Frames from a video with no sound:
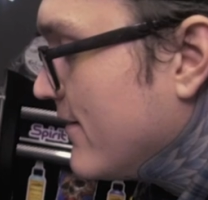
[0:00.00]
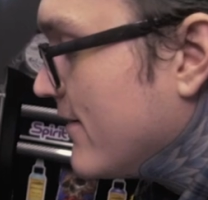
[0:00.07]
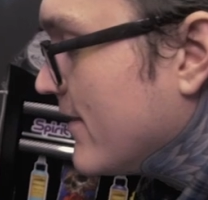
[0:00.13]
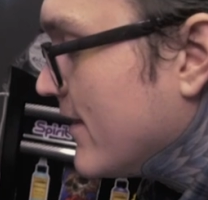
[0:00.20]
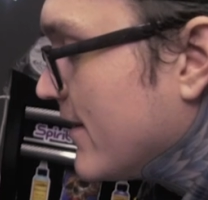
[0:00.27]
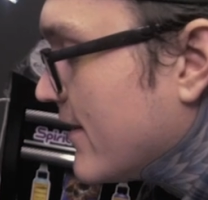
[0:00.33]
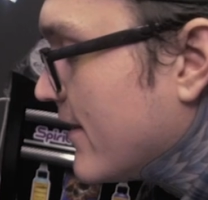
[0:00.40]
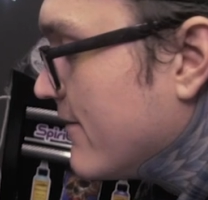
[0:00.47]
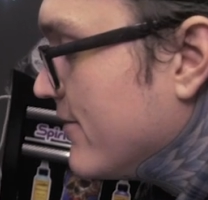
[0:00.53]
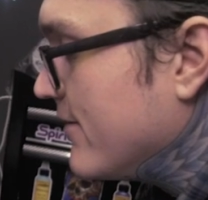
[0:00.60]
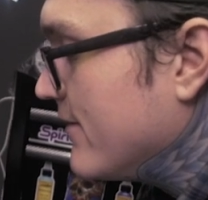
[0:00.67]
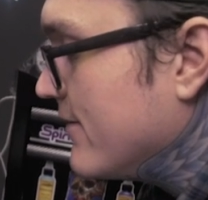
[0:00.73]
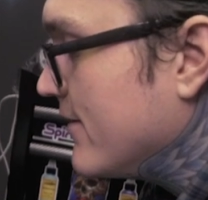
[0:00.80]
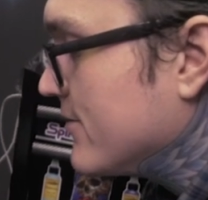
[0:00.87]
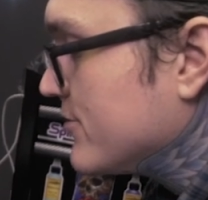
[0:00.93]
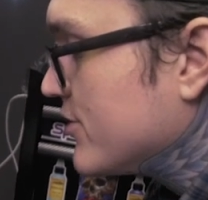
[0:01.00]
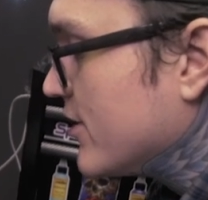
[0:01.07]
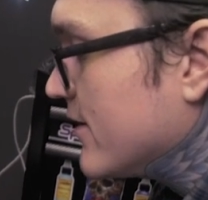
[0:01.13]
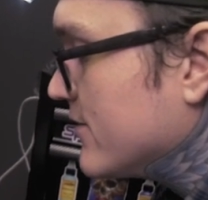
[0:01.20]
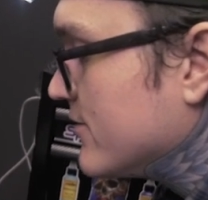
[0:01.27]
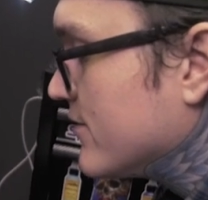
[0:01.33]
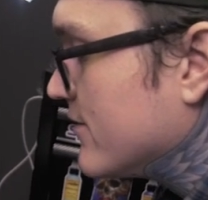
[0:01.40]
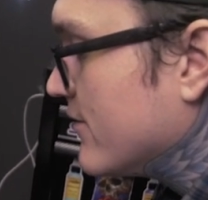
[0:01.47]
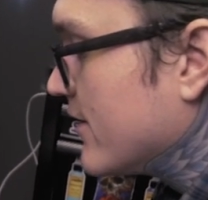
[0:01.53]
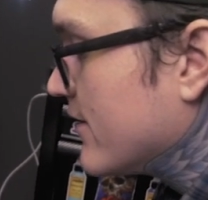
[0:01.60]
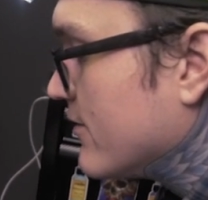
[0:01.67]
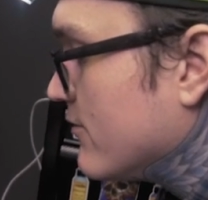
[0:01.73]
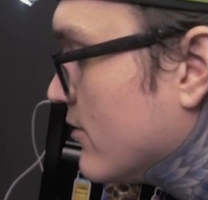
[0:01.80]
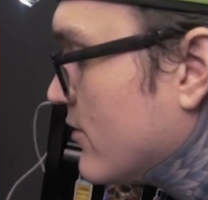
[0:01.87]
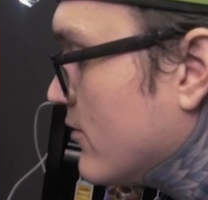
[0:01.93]
I like having this challenge of like
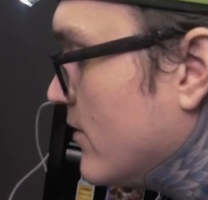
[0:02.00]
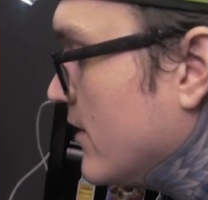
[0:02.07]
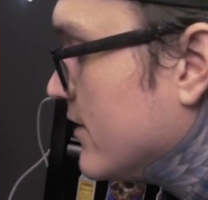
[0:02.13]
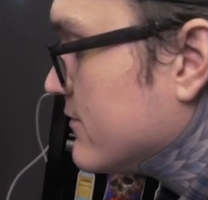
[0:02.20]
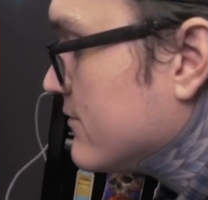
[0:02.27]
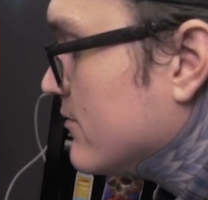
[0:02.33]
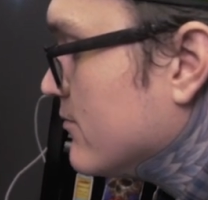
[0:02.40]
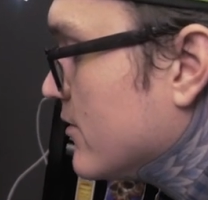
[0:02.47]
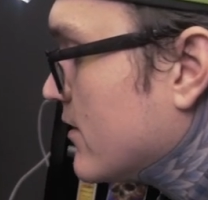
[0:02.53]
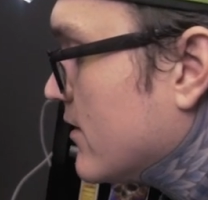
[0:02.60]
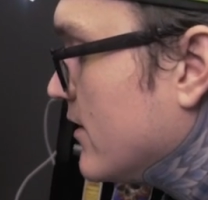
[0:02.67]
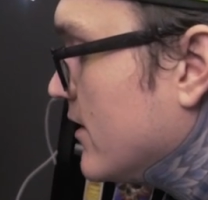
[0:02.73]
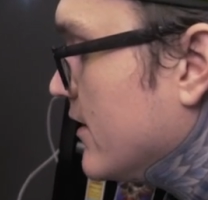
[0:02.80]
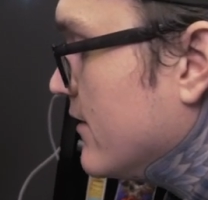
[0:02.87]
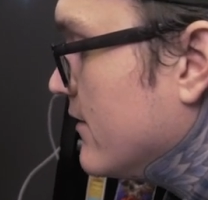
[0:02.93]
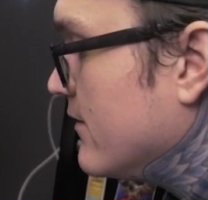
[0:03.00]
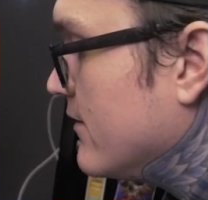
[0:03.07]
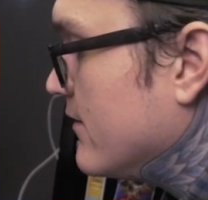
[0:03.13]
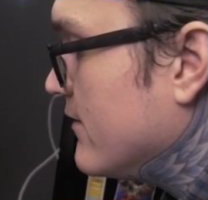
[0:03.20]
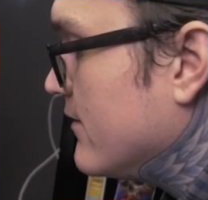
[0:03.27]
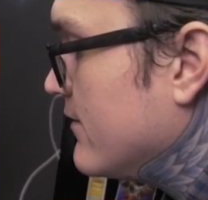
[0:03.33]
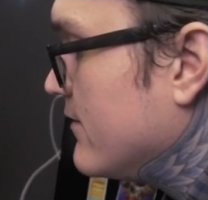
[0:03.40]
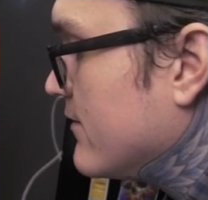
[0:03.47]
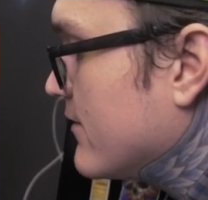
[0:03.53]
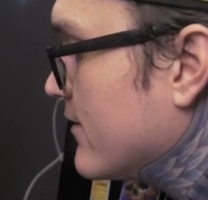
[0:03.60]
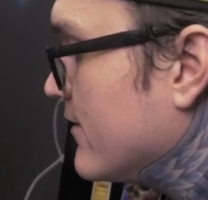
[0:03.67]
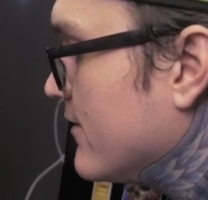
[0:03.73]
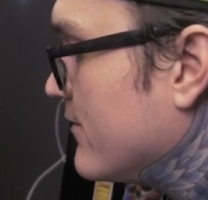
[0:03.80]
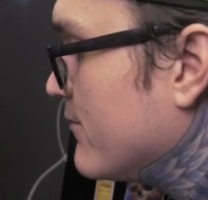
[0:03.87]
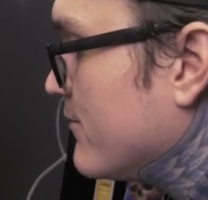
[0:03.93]
the request from the client and then
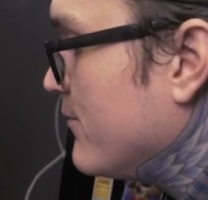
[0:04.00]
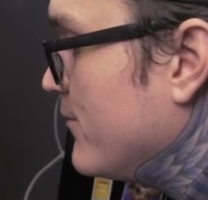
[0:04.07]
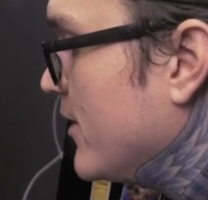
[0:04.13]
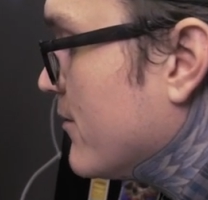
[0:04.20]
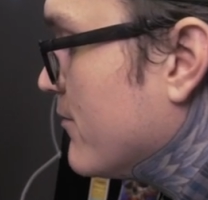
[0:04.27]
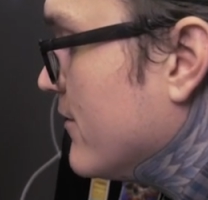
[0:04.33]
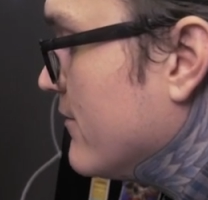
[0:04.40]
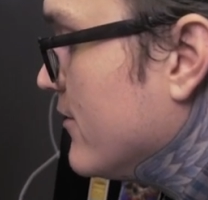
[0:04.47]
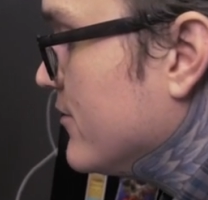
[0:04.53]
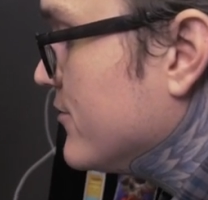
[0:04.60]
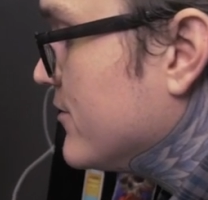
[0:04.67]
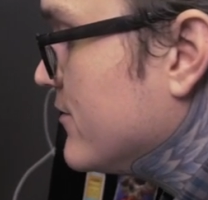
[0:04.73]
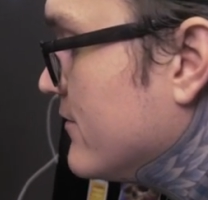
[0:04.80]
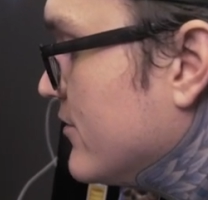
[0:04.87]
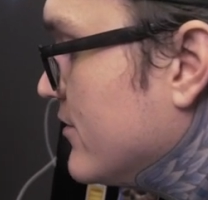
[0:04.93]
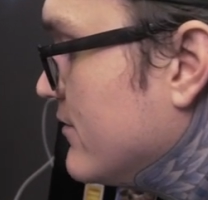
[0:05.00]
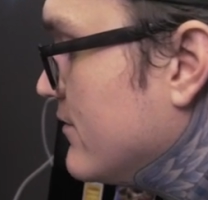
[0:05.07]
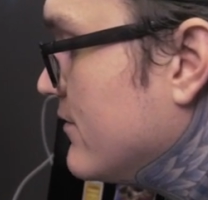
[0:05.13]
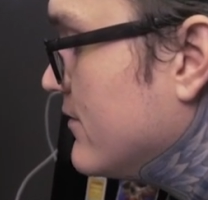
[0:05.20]
kind of make my version of it.